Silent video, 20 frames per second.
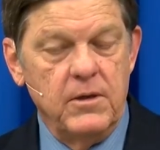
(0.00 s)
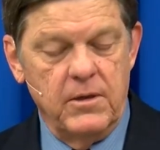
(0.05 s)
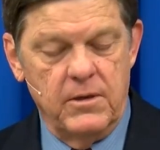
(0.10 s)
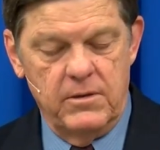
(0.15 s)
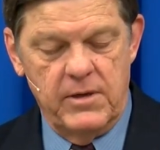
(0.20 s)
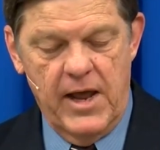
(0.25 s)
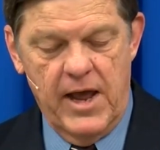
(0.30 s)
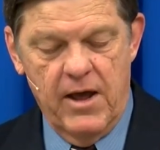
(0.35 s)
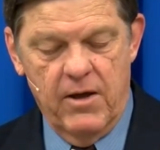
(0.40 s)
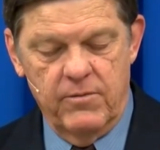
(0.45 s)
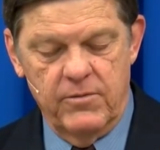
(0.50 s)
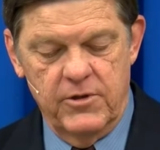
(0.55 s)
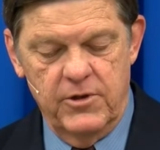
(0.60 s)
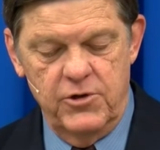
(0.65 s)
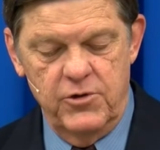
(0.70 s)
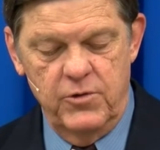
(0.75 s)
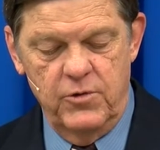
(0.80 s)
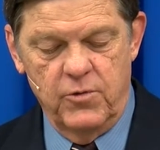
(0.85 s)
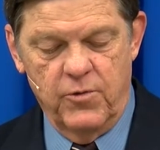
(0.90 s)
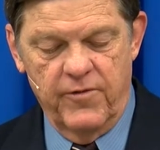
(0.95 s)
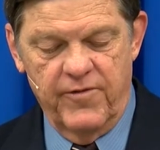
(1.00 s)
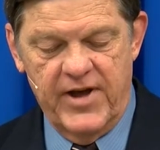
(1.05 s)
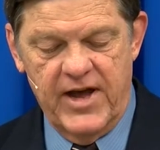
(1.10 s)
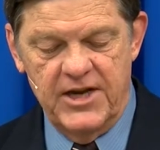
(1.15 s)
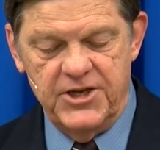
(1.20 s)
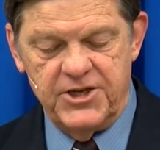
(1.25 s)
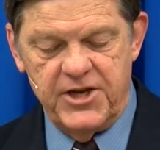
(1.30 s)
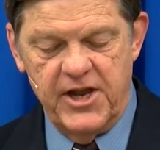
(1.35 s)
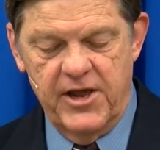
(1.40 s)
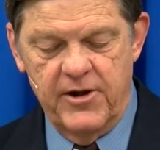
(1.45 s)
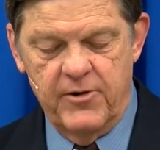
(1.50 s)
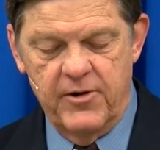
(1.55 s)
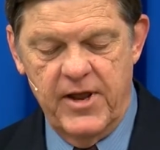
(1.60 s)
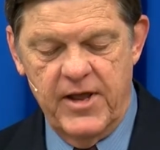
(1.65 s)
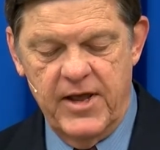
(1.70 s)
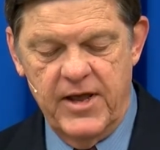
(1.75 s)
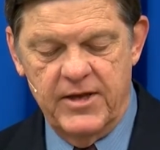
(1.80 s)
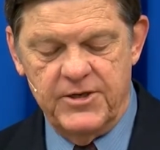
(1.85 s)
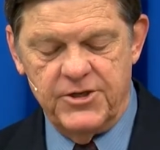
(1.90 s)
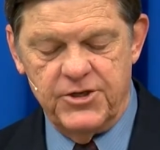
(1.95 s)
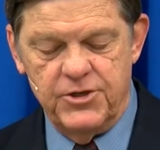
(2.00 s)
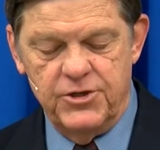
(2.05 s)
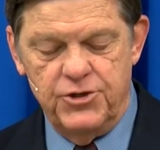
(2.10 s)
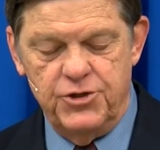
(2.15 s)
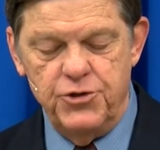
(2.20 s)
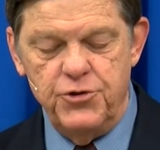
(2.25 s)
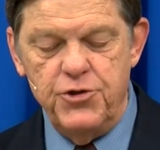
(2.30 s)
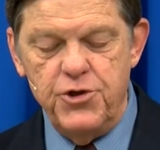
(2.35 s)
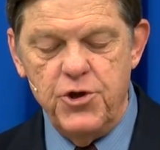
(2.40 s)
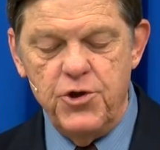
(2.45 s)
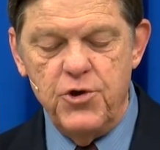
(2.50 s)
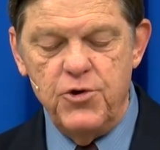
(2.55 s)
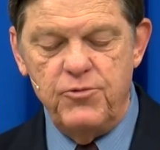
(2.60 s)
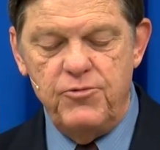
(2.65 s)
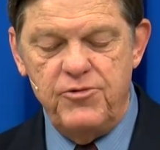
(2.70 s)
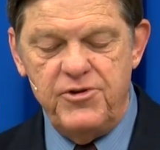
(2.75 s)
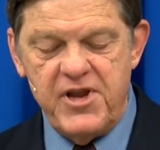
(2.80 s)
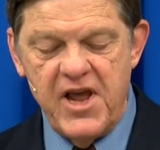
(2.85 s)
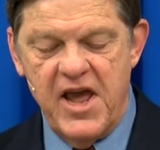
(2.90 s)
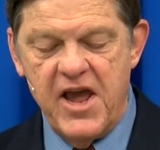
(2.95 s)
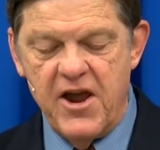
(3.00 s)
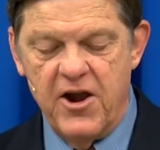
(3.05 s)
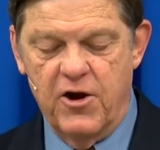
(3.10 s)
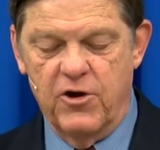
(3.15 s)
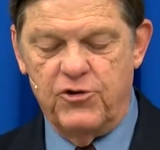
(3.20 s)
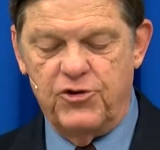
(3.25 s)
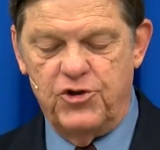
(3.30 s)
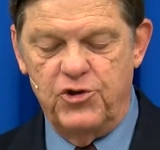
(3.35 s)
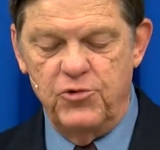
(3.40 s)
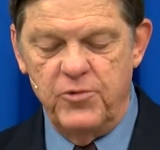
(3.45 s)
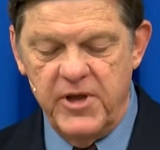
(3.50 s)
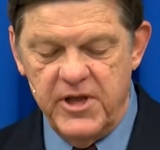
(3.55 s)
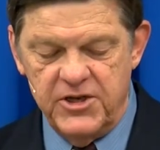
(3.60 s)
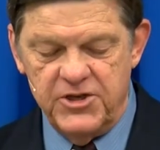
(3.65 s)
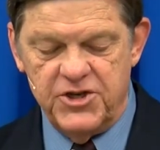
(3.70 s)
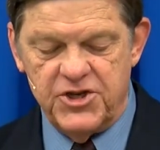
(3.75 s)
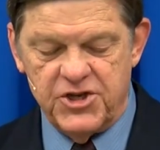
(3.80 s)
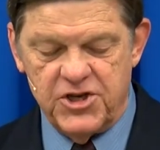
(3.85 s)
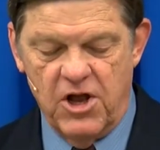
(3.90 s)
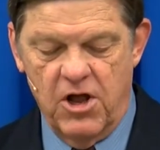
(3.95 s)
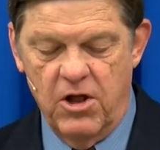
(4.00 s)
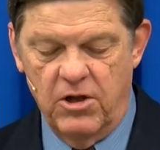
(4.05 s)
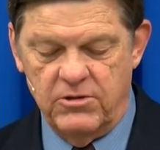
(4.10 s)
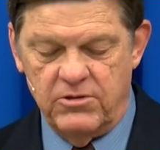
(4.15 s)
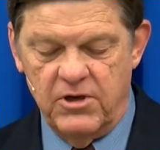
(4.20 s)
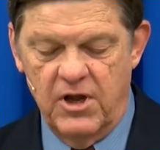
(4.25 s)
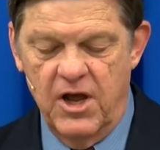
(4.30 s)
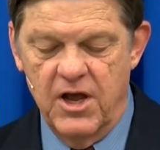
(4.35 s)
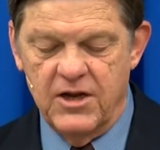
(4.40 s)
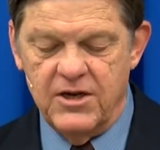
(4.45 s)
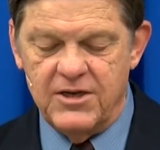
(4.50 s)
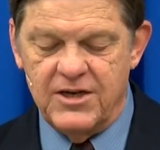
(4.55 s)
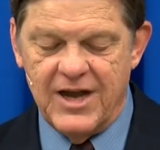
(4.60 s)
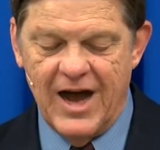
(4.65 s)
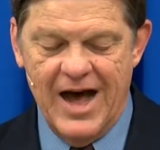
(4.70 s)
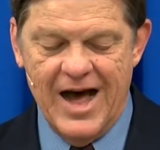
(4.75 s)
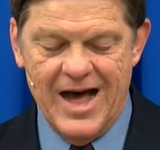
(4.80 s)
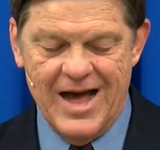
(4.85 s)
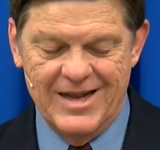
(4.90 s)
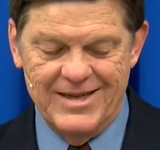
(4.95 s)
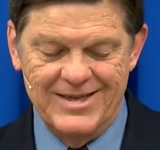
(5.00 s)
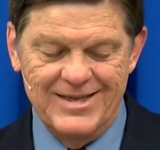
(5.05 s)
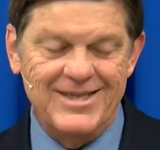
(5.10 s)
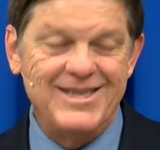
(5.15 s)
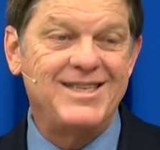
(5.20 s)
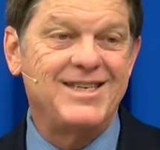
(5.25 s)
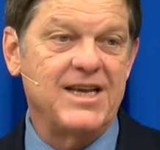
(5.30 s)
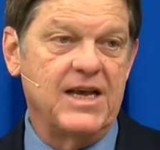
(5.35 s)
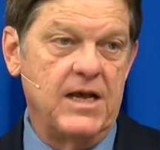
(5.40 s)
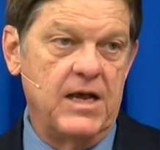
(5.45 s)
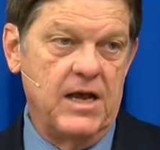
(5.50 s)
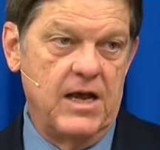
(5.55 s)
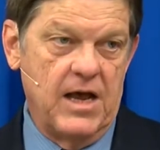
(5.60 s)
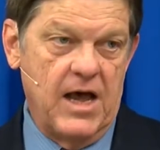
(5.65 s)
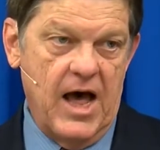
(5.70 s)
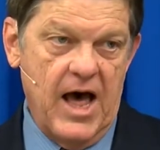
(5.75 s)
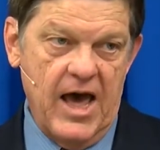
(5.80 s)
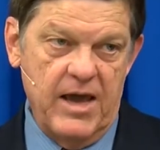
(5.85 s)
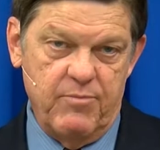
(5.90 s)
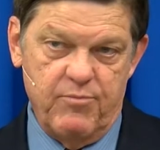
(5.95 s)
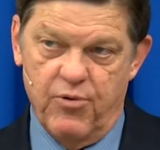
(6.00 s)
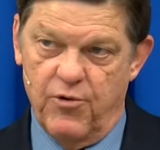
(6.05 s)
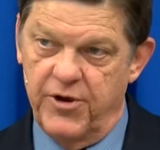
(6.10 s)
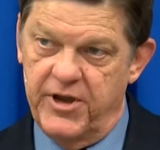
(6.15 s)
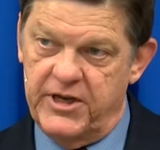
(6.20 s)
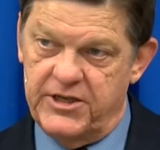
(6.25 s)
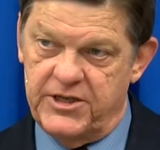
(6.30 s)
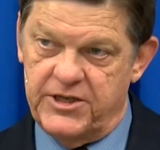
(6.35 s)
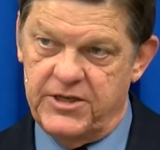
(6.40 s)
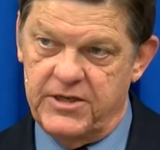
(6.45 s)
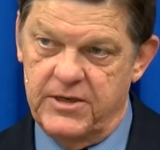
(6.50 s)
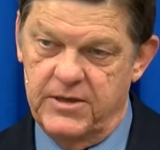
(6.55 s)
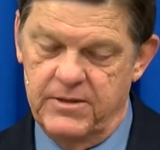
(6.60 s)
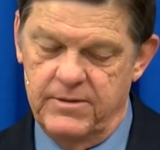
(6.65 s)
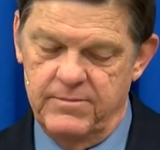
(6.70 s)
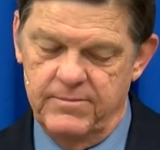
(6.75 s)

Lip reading: Now, the New Revised Standard has, do you dare to insult God's high priest?